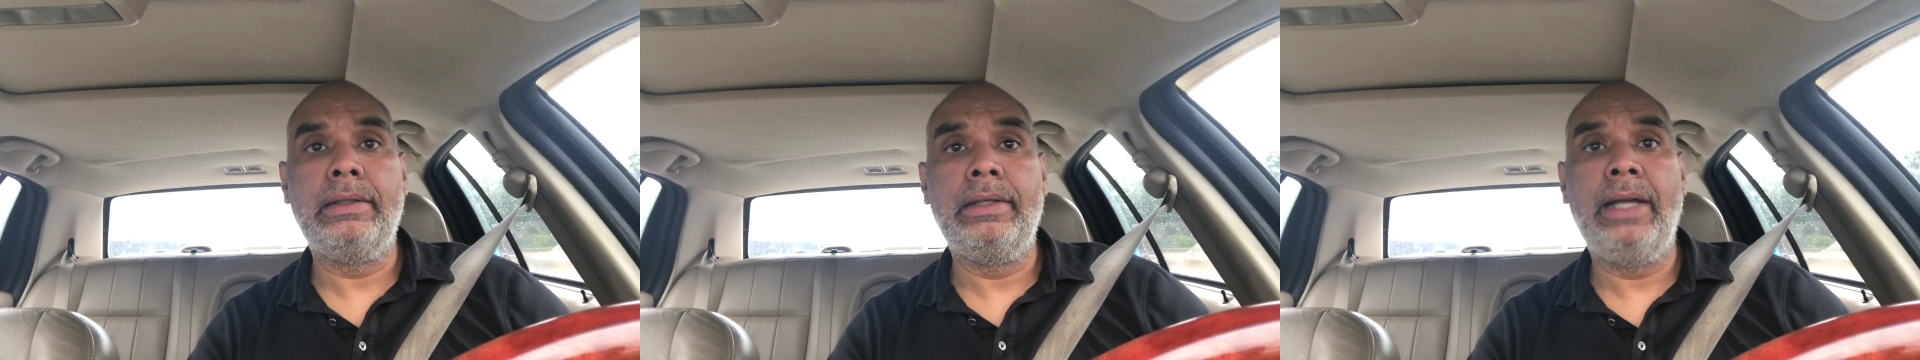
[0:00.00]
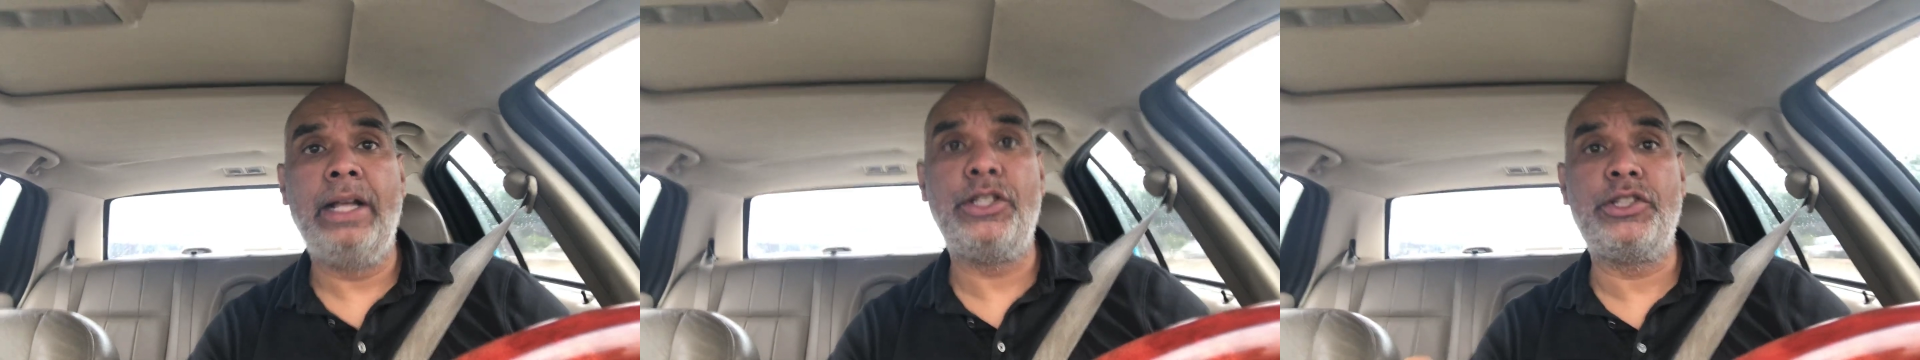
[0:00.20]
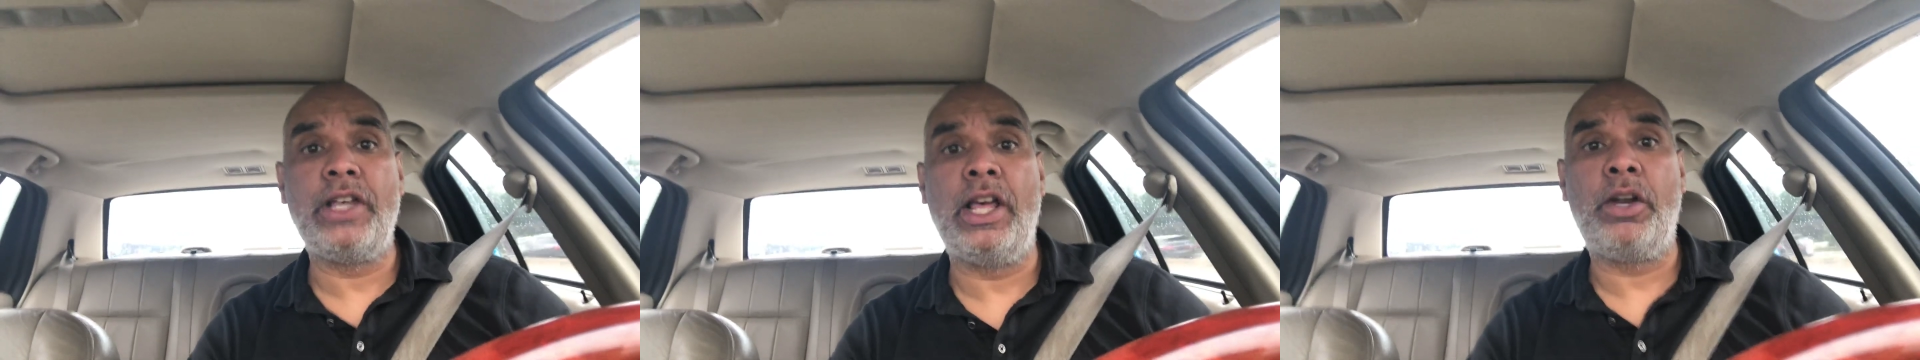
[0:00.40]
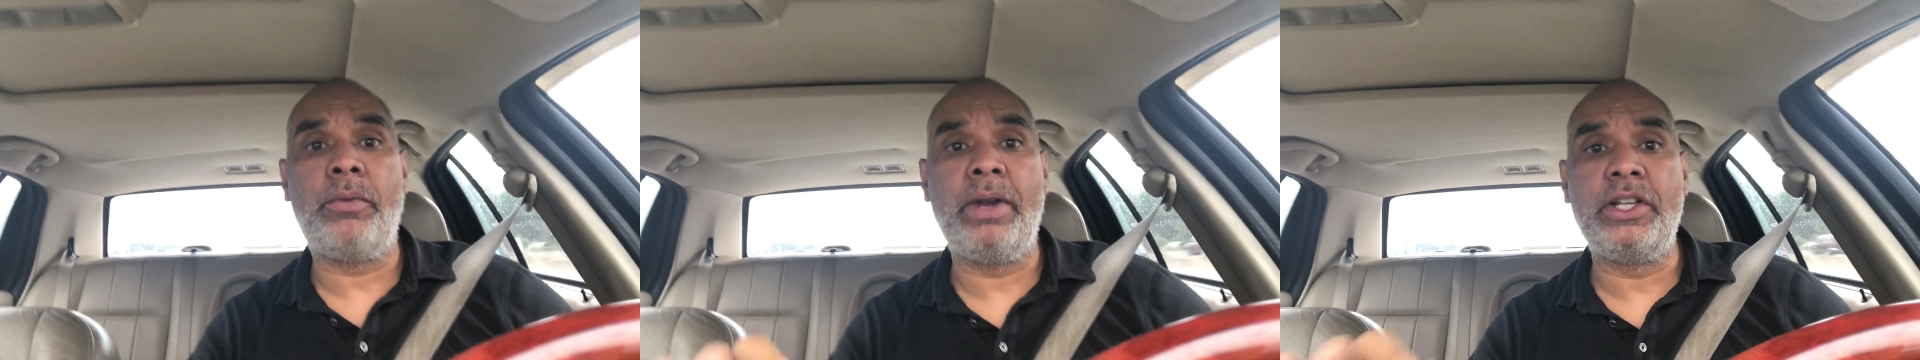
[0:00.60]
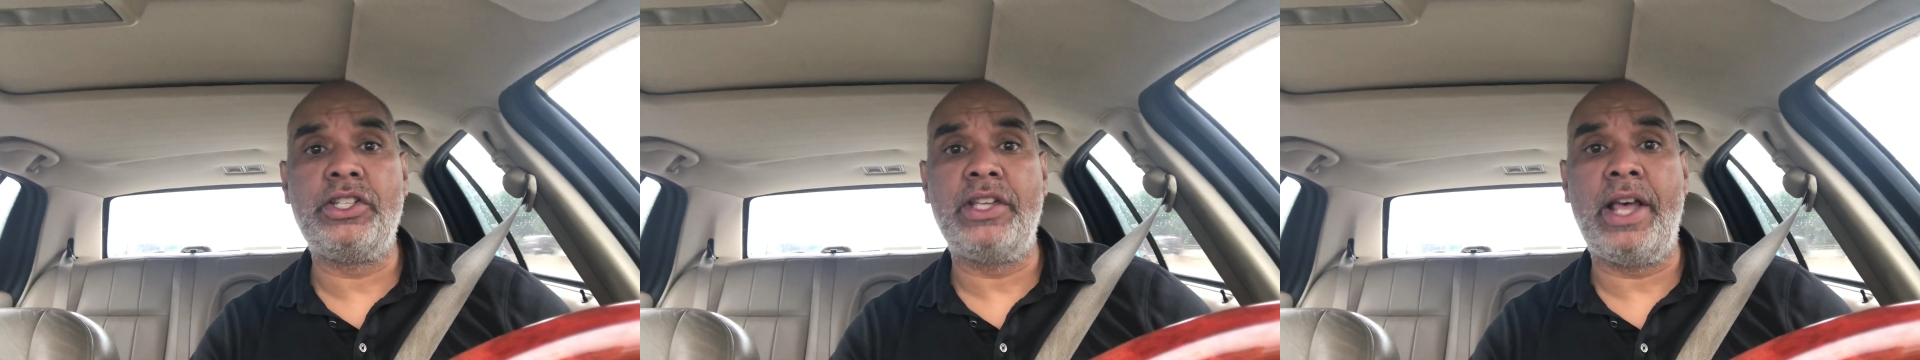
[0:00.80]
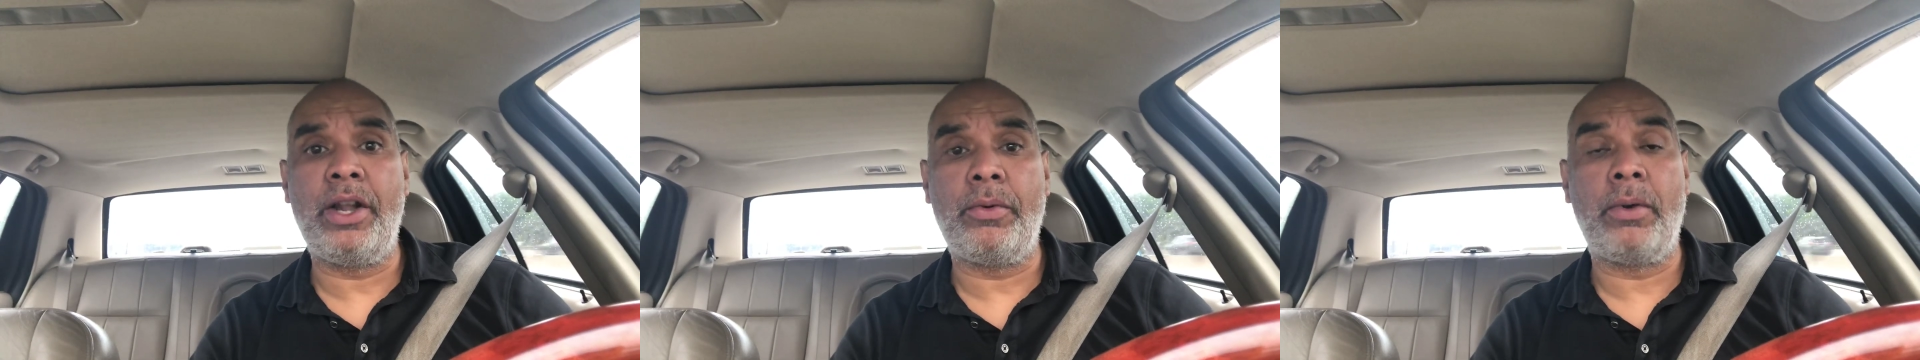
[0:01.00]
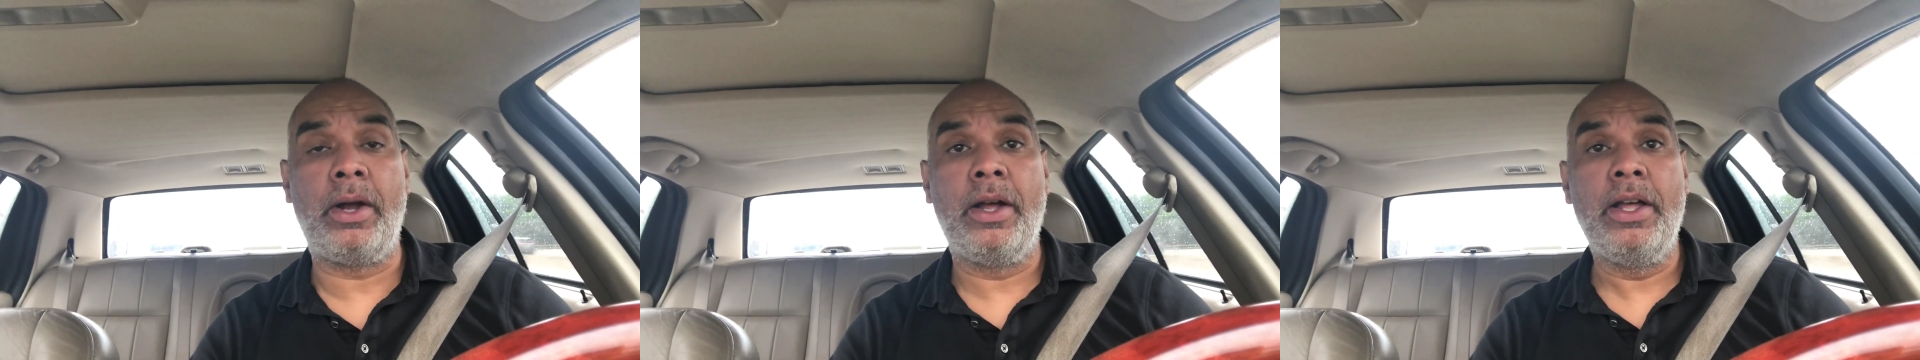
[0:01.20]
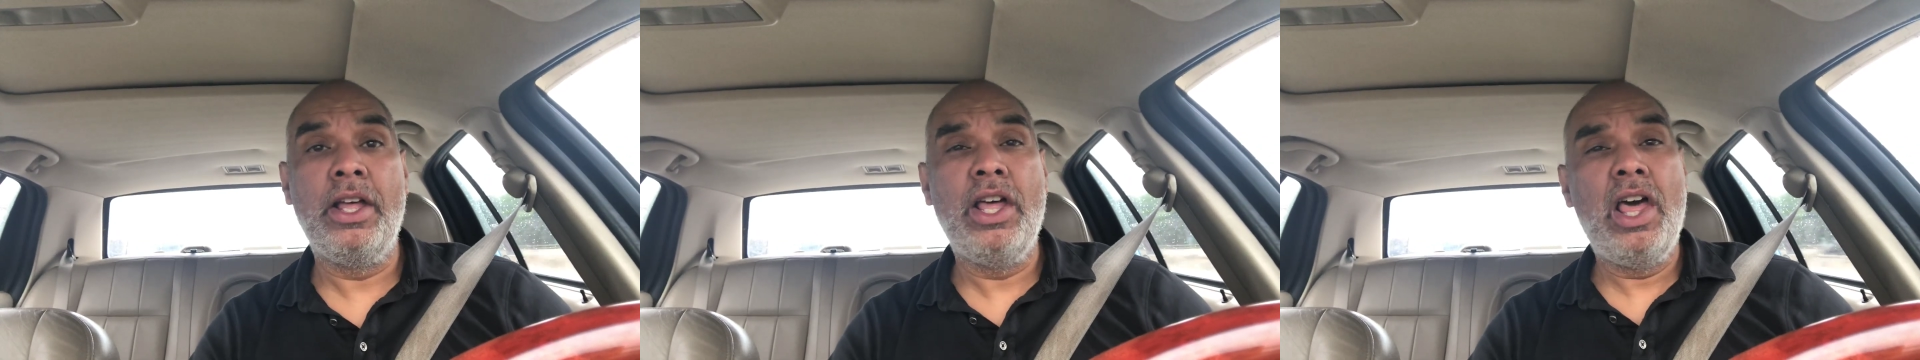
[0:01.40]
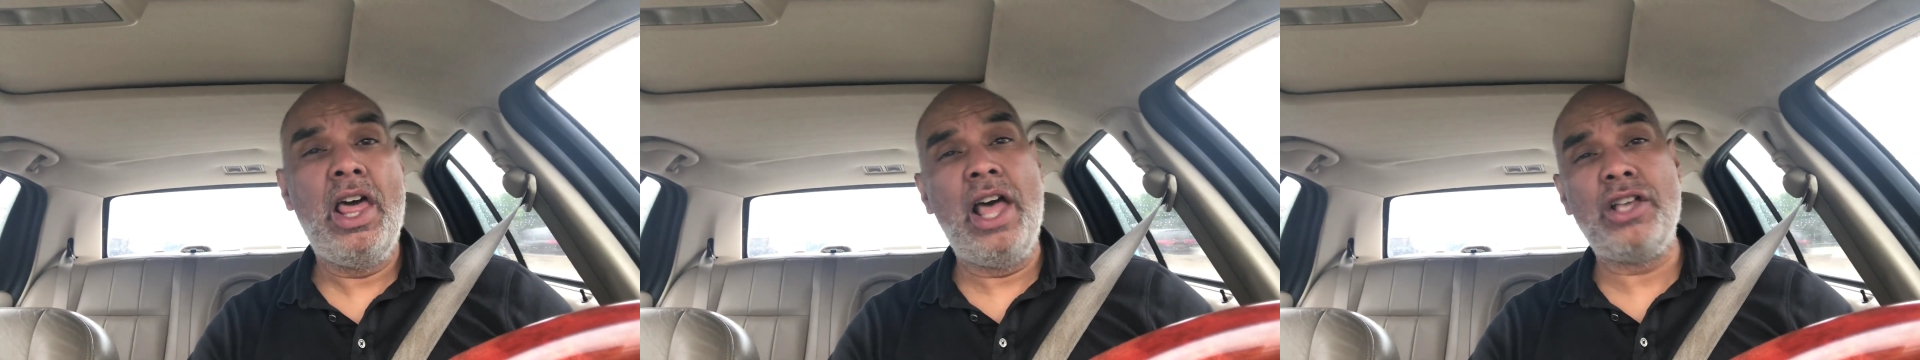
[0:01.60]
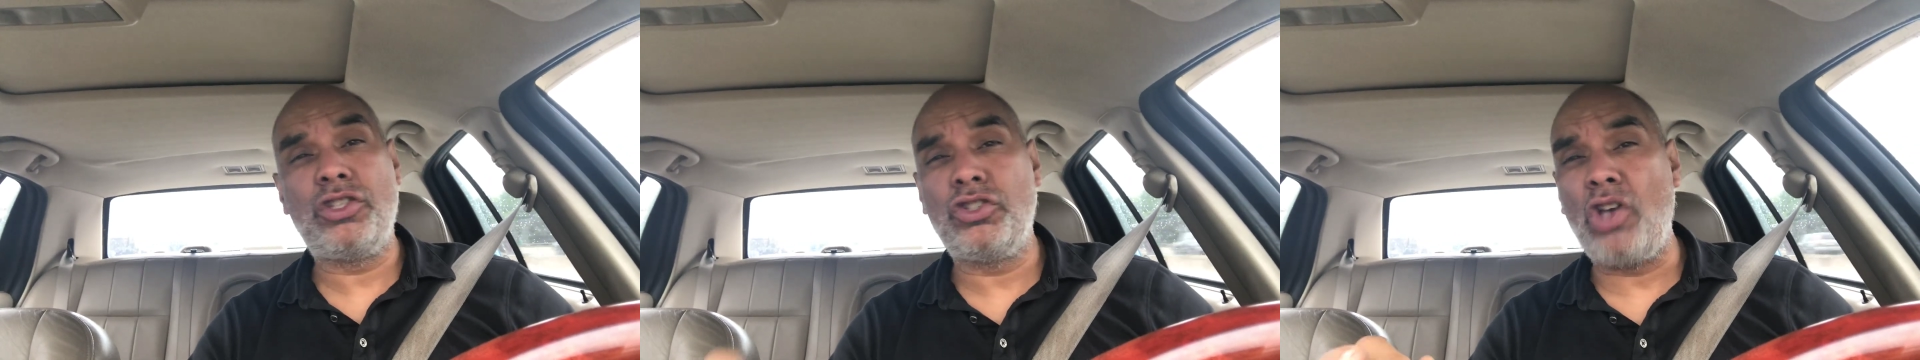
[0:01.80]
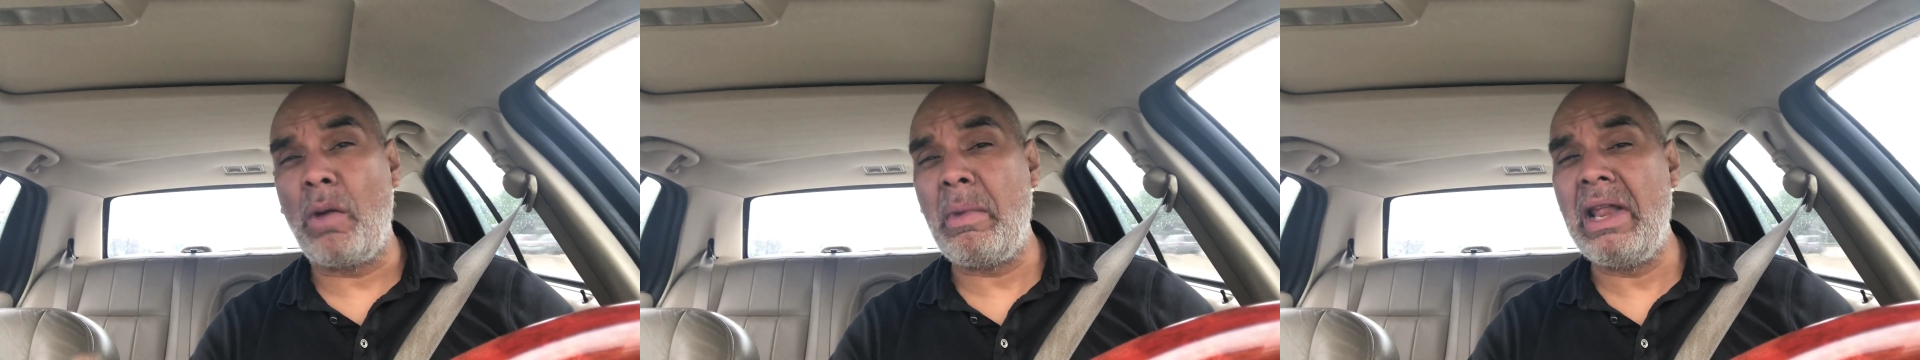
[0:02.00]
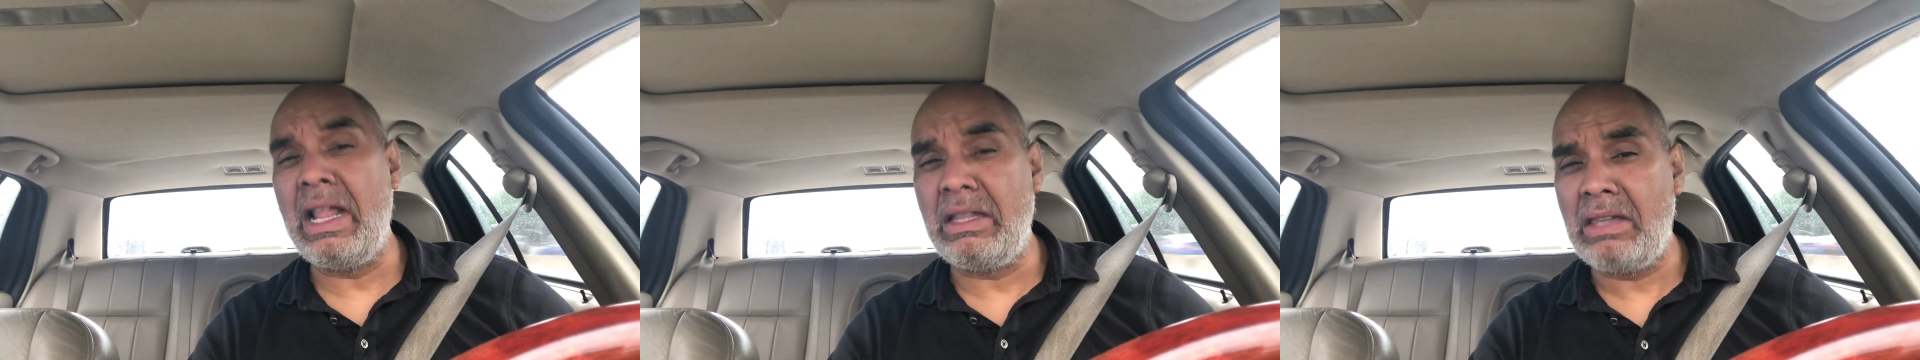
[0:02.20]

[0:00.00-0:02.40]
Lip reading: etc., etc. There's so many